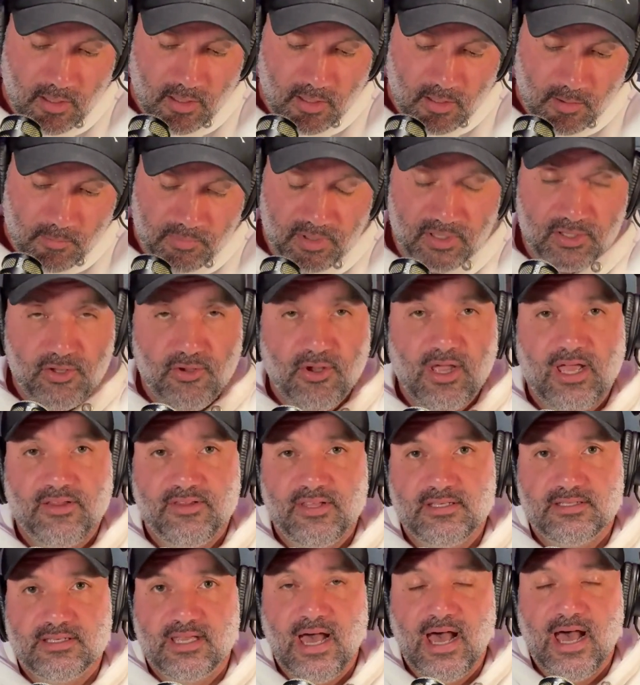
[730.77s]
But you got
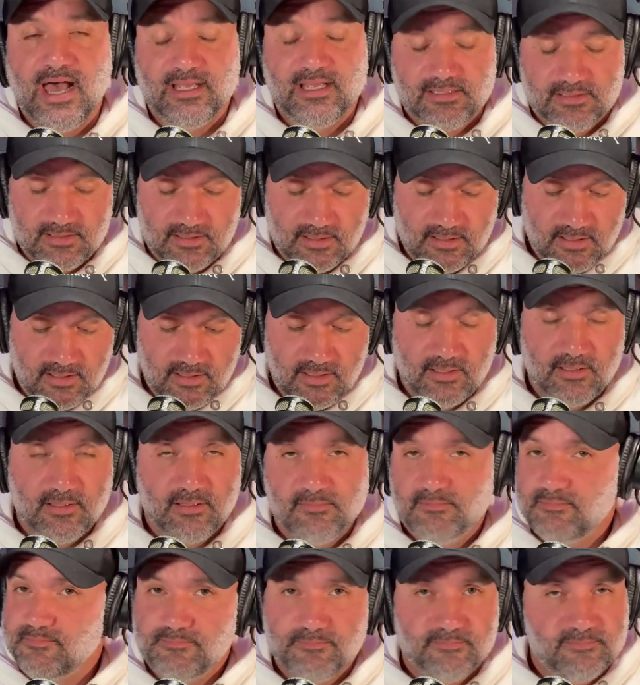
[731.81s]
these guys,
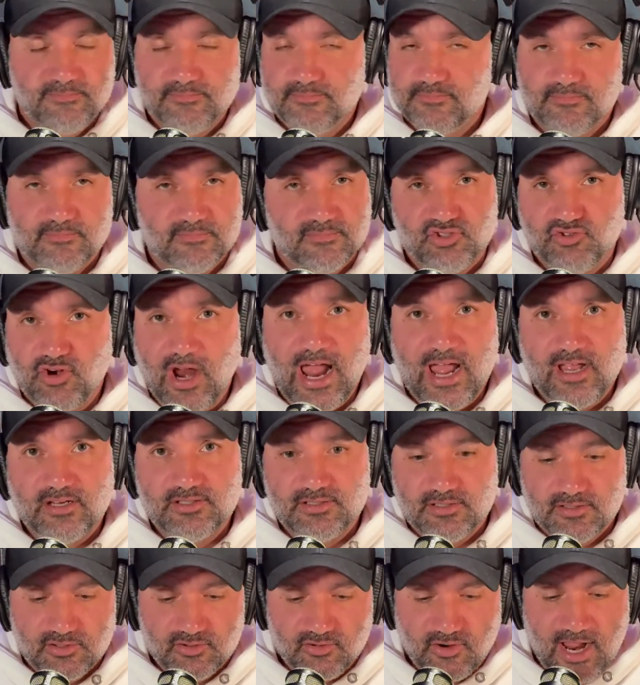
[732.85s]

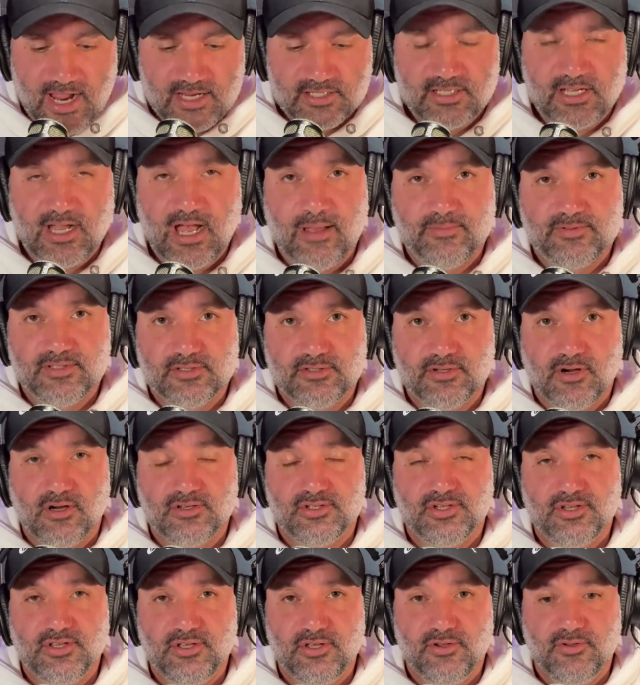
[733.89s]
trash cops in charge
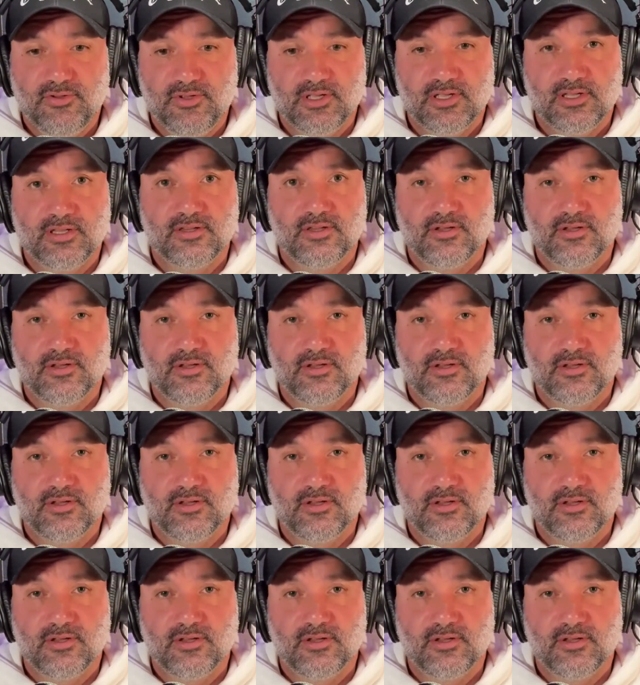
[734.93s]
of the union.